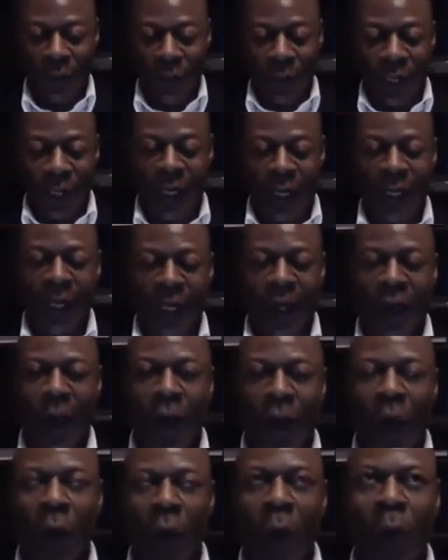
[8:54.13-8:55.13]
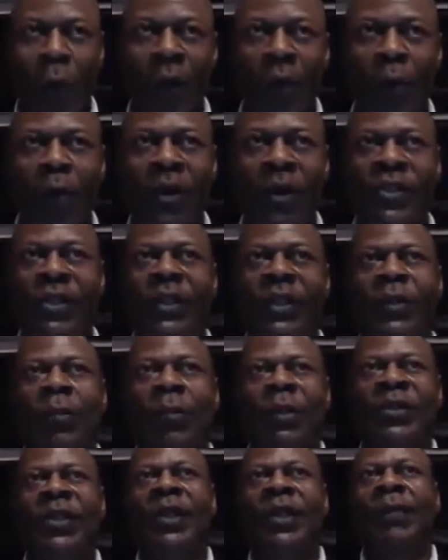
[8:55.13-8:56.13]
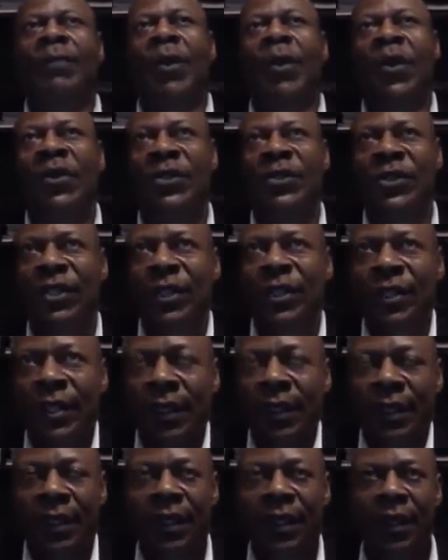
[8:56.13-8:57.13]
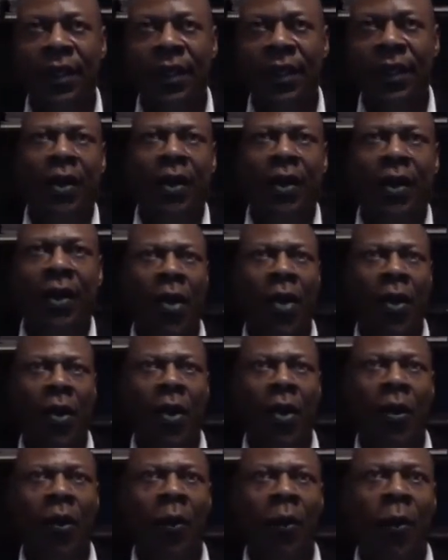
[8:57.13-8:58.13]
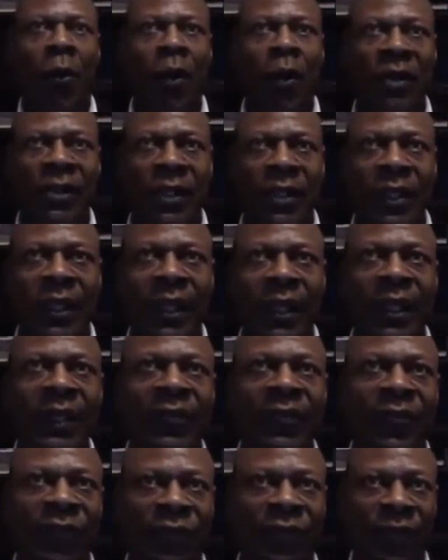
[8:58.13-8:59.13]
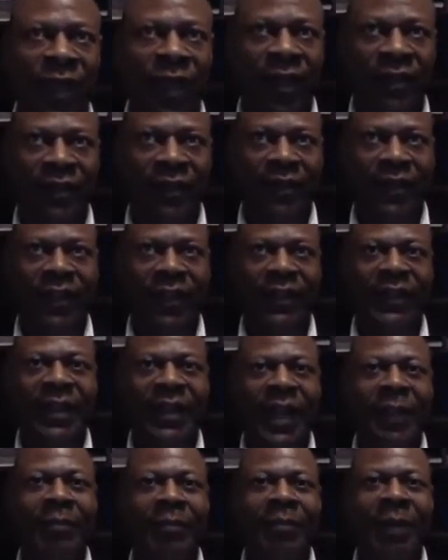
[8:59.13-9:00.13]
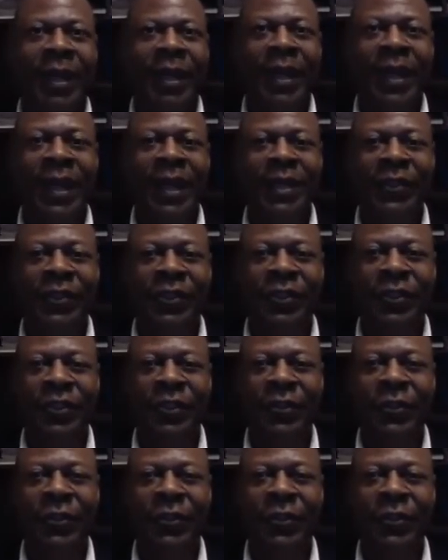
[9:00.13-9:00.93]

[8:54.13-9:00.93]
So what was it? Was it a person, or was it an event that made